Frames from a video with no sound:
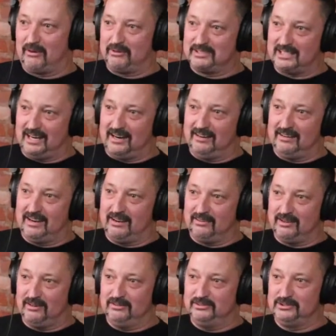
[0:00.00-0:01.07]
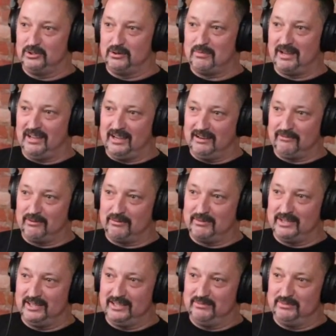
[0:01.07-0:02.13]
retire, and I'll go enjoy my life when I'm
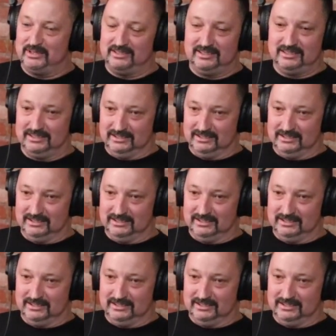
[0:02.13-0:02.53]
done, but